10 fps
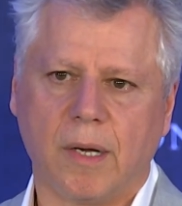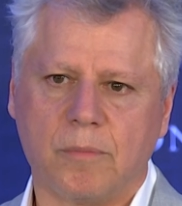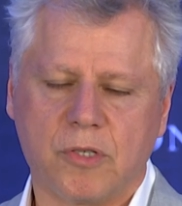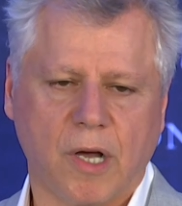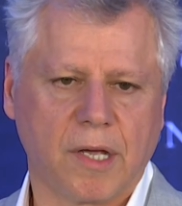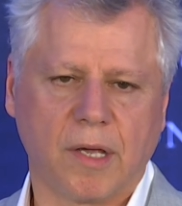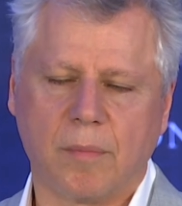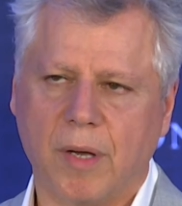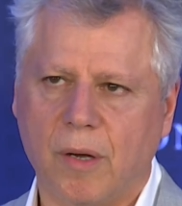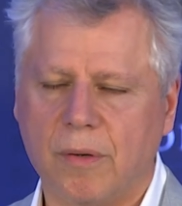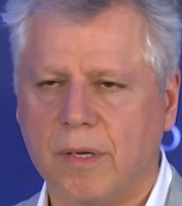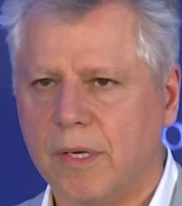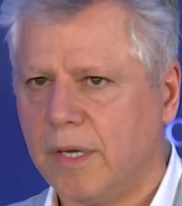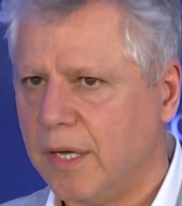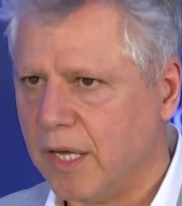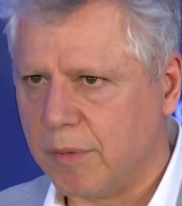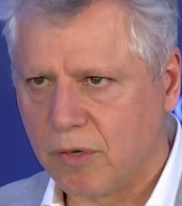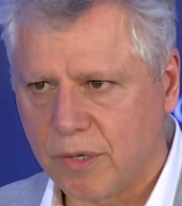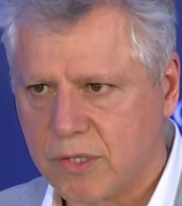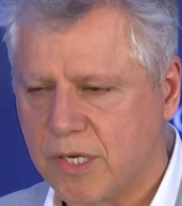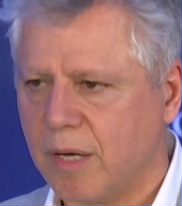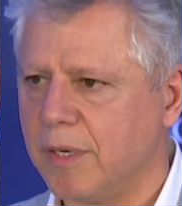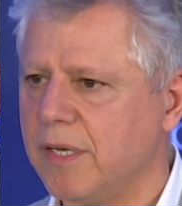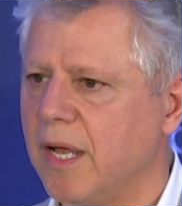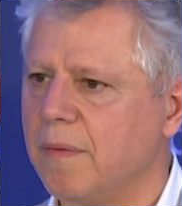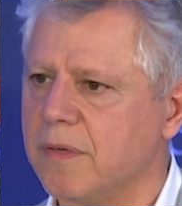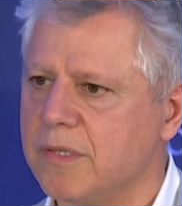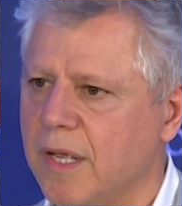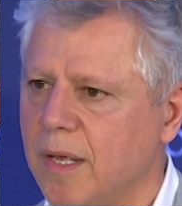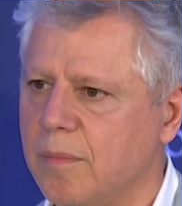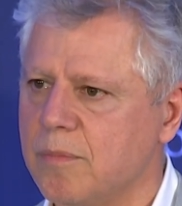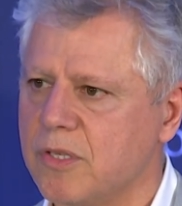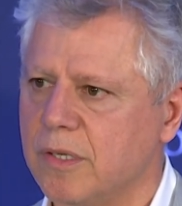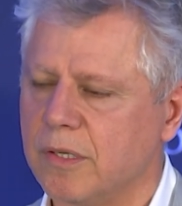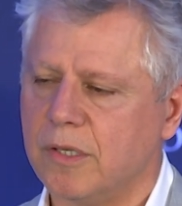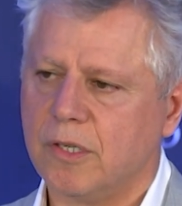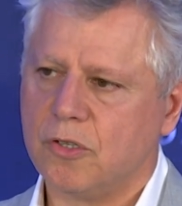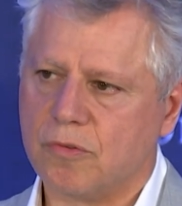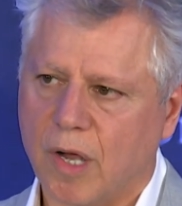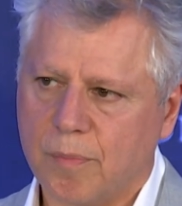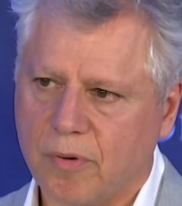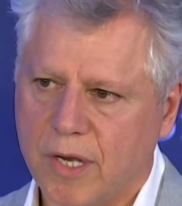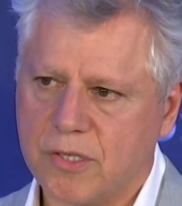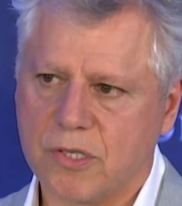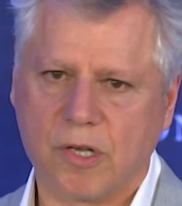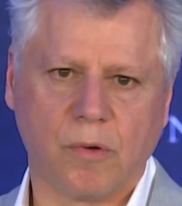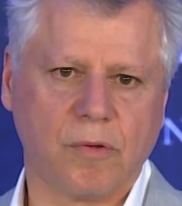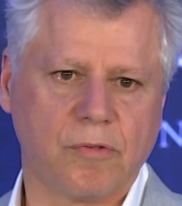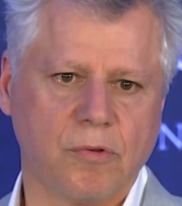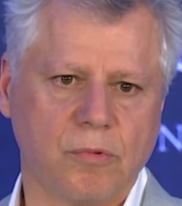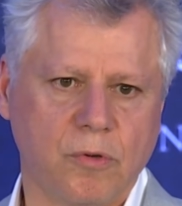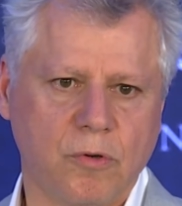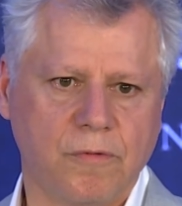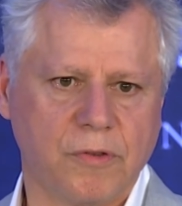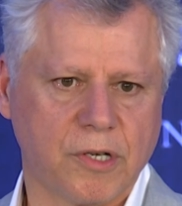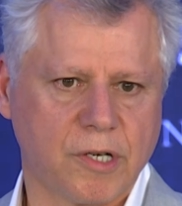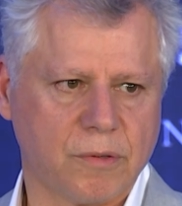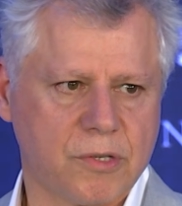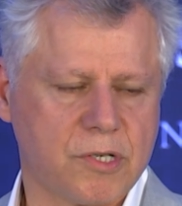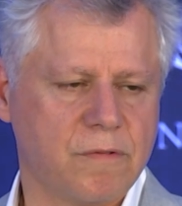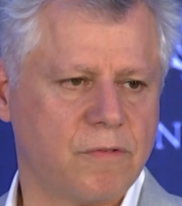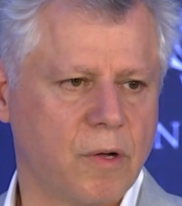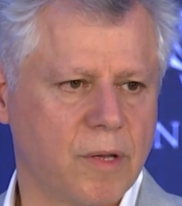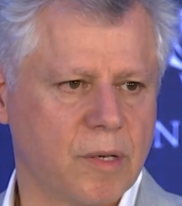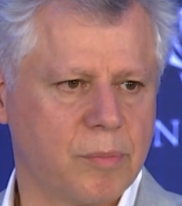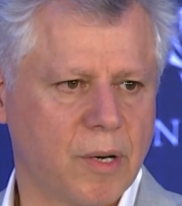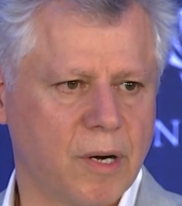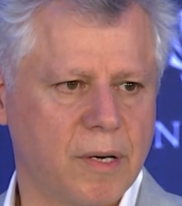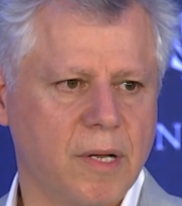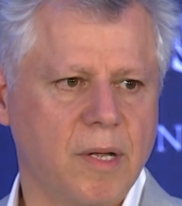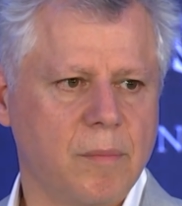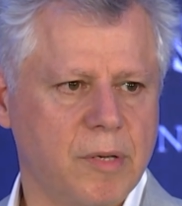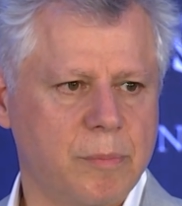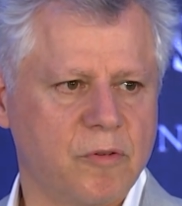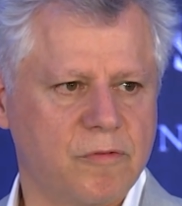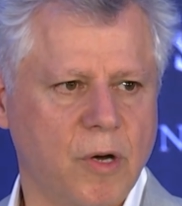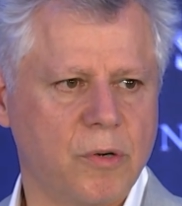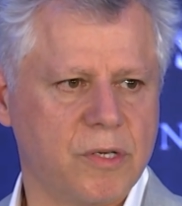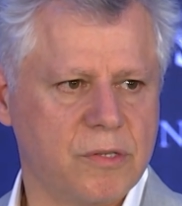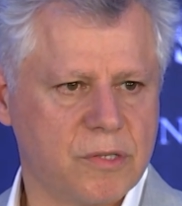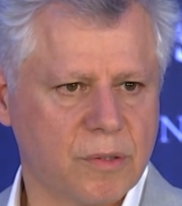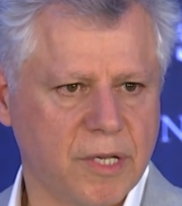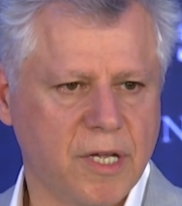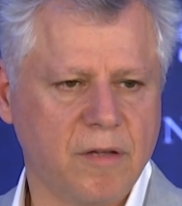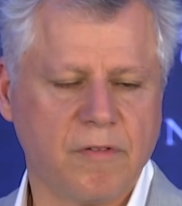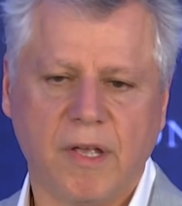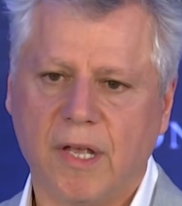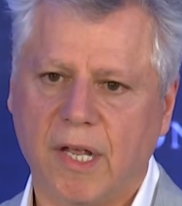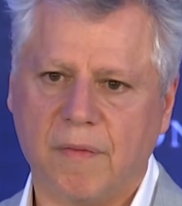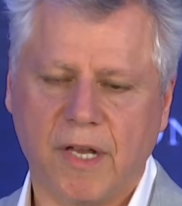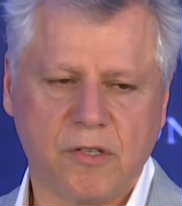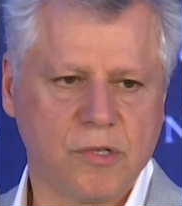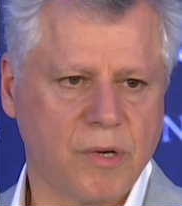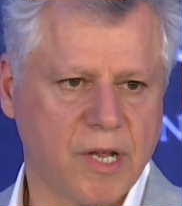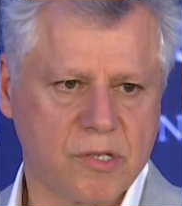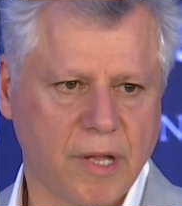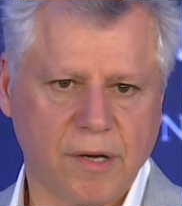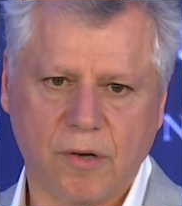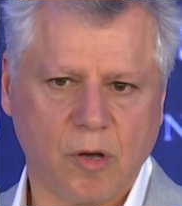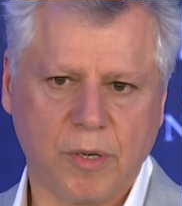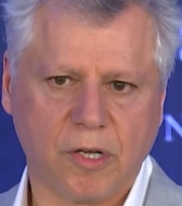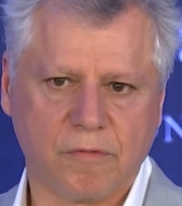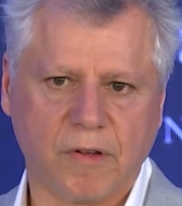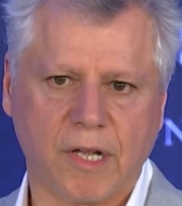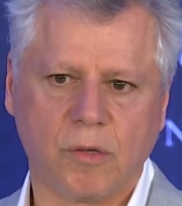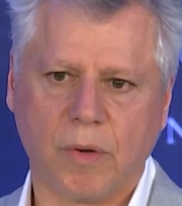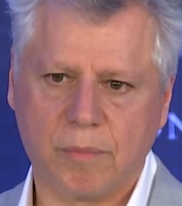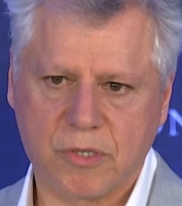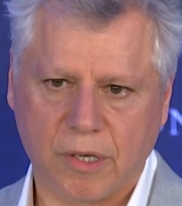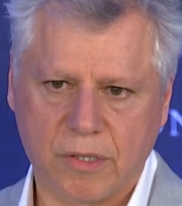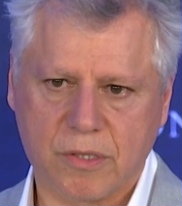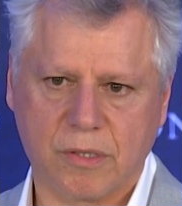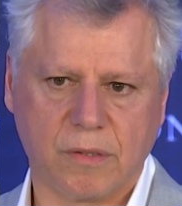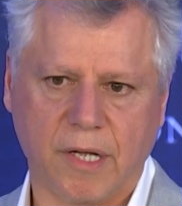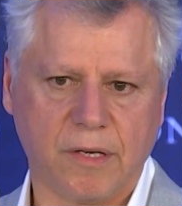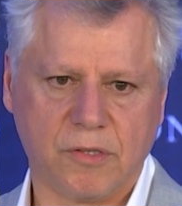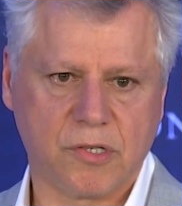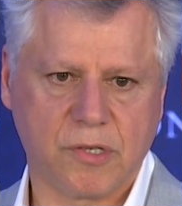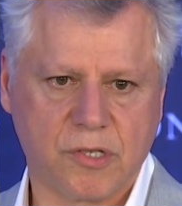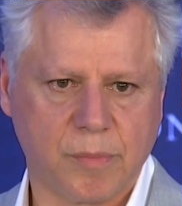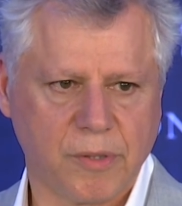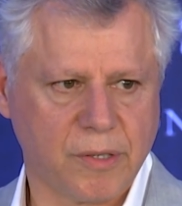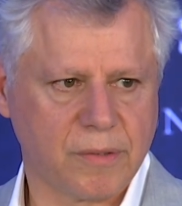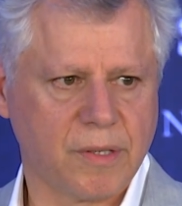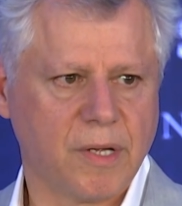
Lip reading: talking about immigrants coming down the Thames, the drug prices going through the roof, the currency falling apart. People voted to leave, and then 2 days later, nobody could find the websites. They just disappeared.